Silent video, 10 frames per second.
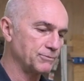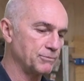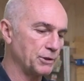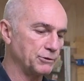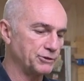
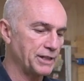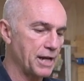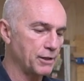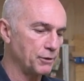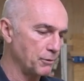used C A
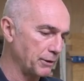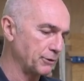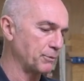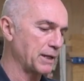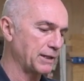glue and
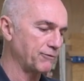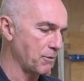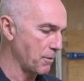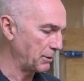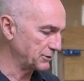directly
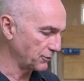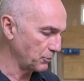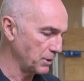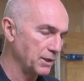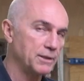from the piece of
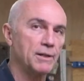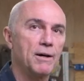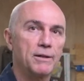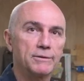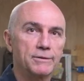wood
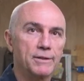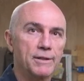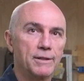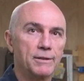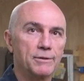onto
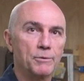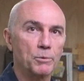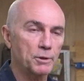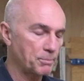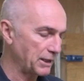the, the
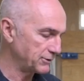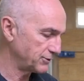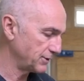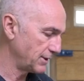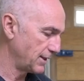workpiece.